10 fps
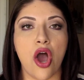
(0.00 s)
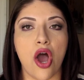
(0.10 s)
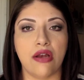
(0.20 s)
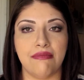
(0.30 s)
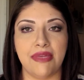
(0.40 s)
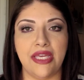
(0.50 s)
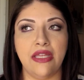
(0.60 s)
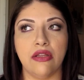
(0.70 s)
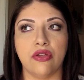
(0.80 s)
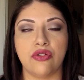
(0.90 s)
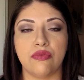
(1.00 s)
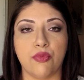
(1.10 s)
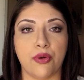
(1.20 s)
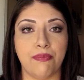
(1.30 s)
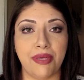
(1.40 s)
On me, it looks
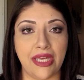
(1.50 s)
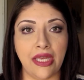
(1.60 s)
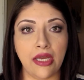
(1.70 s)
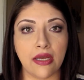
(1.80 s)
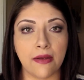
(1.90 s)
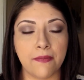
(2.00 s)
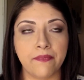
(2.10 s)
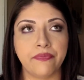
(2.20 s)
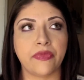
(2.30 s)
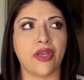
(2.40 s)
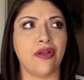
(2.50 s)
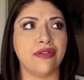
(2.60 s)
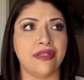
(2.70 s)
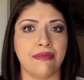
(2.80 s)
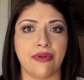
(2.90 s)
more pink. On
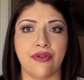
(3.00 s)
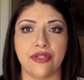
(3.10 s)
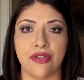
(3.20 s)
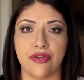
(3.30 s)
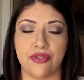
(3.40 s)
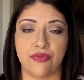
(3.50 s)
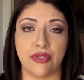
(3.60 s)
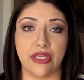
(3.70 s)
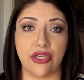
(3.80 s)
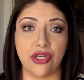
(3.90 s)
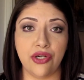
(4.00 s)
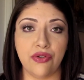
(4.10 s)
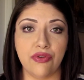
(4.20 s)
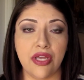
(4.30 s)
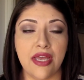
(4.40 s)
some girls, it looks really
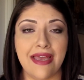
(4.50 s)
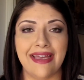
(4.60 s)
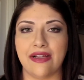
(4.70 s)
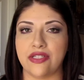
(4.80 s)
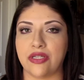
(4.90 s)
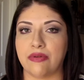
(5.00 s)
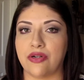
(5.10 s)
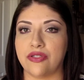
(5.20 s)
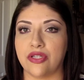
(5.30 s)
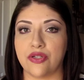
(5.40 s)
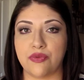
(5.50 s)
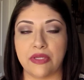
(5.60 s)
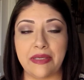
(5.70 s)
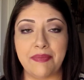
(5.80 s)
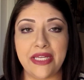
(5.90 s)
nude. On some girls, it looks
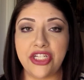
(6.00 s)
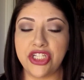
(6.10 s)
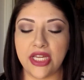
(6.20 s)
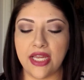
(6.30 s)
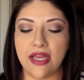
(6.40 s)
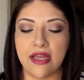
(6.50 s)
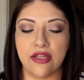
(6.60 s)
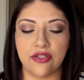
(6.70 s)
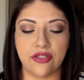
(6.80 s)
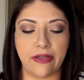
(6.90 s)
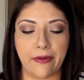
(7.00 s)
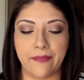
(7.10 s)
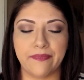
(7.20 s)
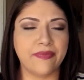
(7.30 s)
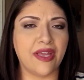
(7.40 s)
really peachy. So
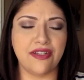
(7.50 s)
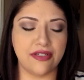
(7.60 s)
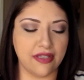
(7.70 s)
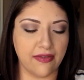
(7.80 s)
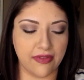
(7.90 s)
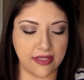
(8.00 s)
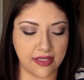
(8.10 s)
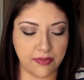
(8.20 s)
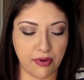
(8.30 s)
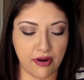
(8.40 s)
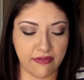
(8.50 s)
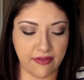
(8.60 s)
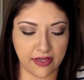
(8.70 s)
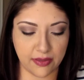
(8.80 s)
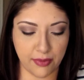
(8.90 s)
I just love this. It's
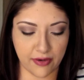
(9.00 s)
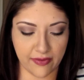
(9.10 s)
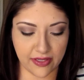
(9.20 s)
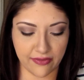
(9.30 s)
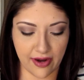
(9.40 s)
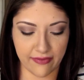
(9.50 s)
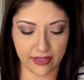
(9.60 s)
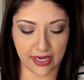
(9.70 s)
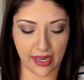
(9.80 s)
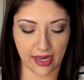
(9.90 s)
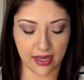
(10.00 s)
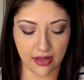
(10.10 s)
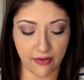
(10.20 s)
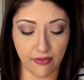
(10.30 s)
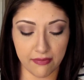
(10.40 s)
perfect for every day.
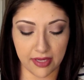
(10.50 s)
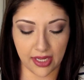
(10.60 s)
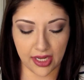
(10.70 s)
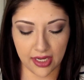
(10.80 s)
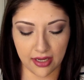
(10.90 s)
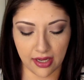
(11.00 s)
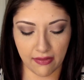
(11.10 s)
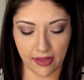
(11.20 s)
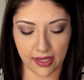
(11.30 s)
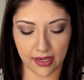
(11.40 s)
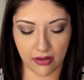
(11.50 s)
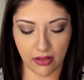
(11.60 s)
For me, I like it a